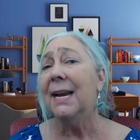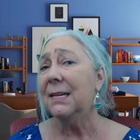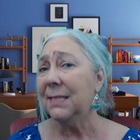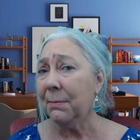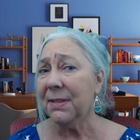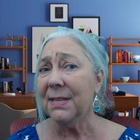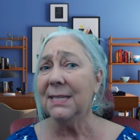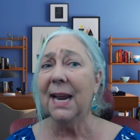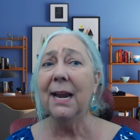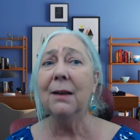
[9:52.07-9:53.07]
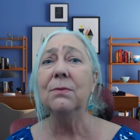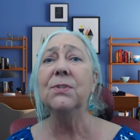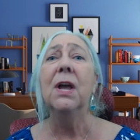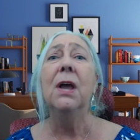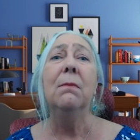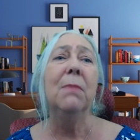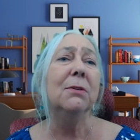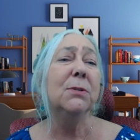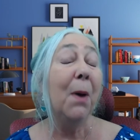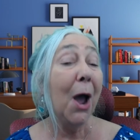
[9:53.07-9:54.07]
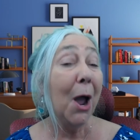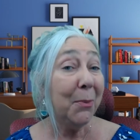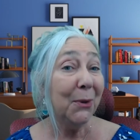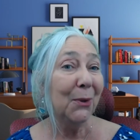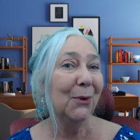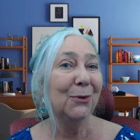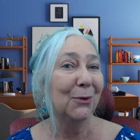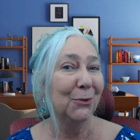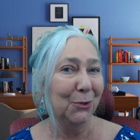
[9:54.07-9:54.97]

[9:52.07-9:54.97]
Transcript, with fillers: Now, some of the town's most popular